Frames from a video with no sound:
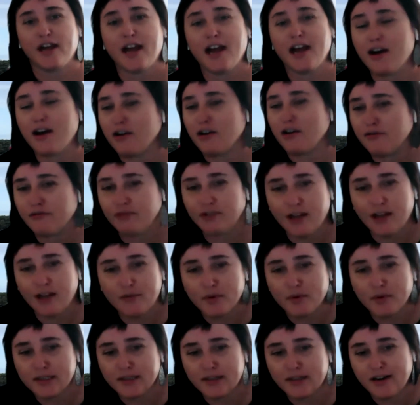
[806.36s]
how have
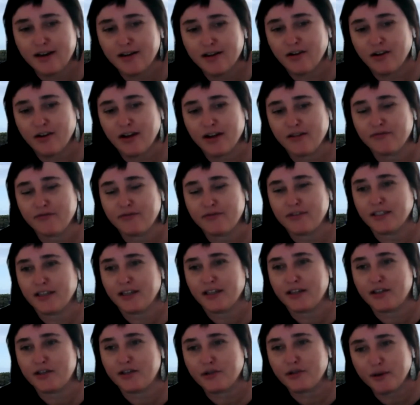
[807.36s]
libraries and archives
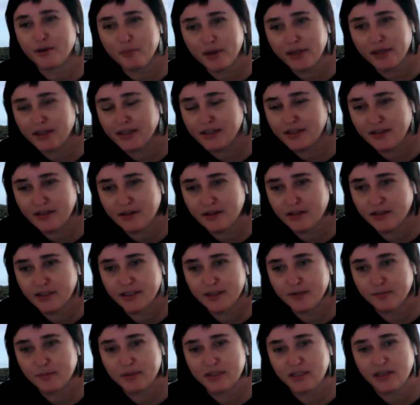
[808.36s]
contributed to the
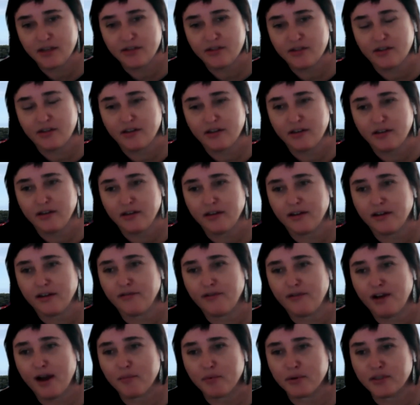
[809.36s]
dispossession
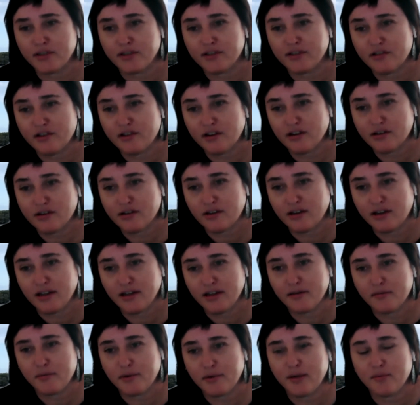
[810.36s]
of Aboriginal and Torres Strait
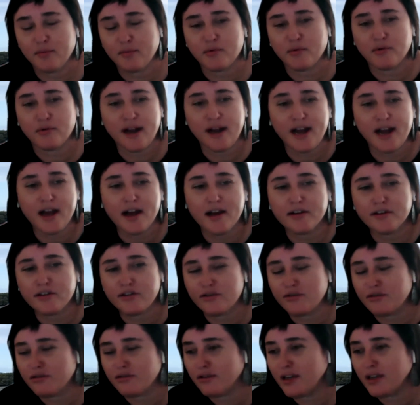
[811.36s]
Islander people? How
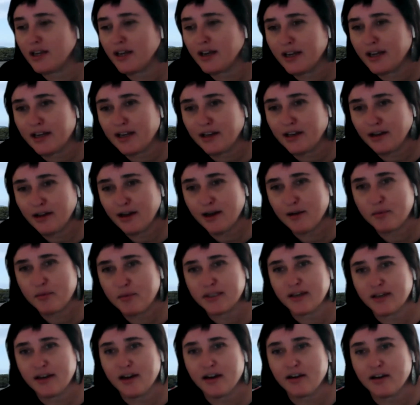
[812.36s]
do
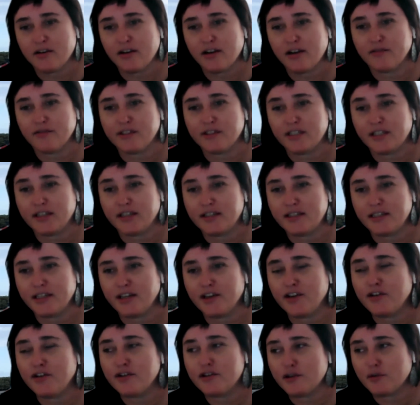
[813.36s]
libraries and archives
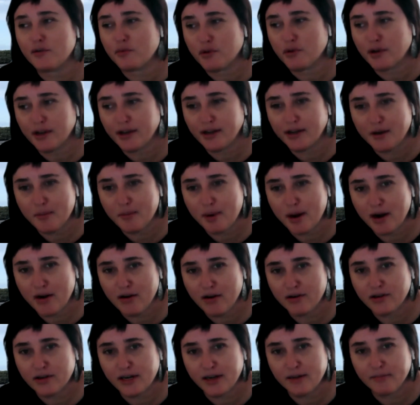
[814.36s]
continue to work in a
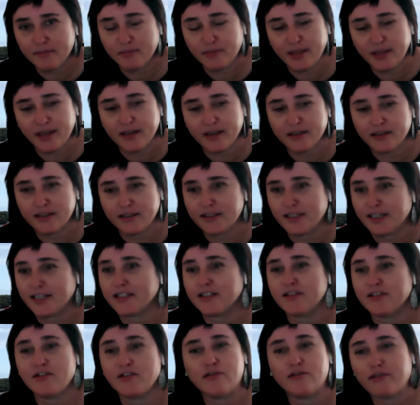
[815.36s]
paradigm that
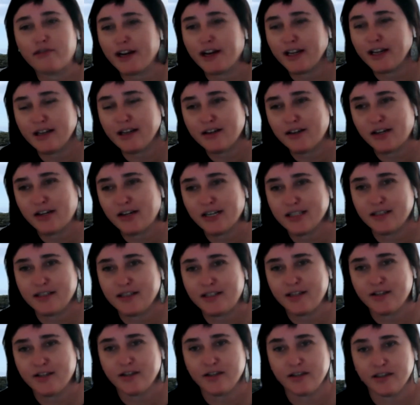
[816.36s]
does not recognise
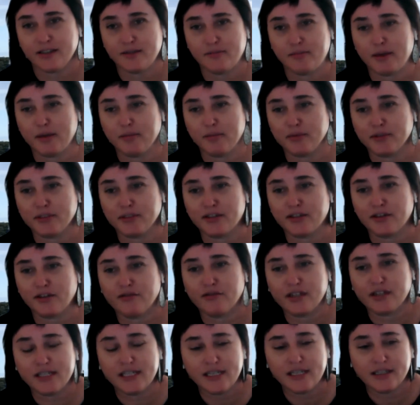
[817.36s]
Indigenous people's
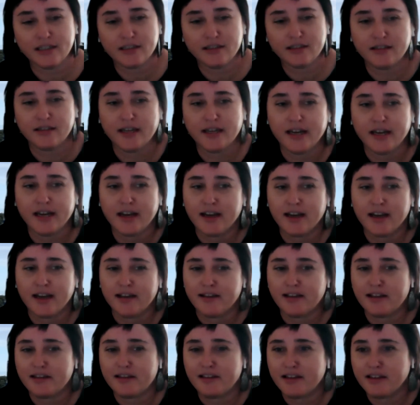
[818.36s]
sovereignties?
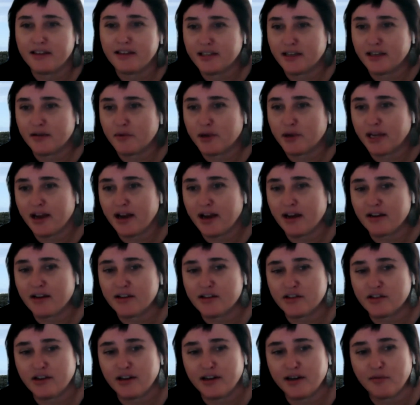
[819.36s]
They're things that we can't
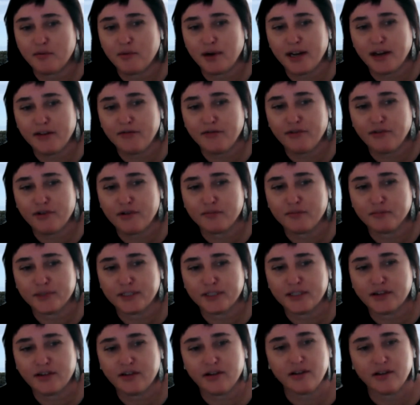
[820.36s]
shy away from.
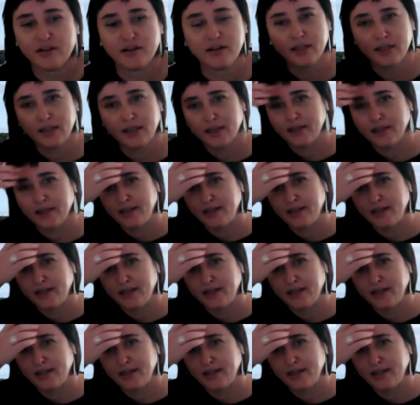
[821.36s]
So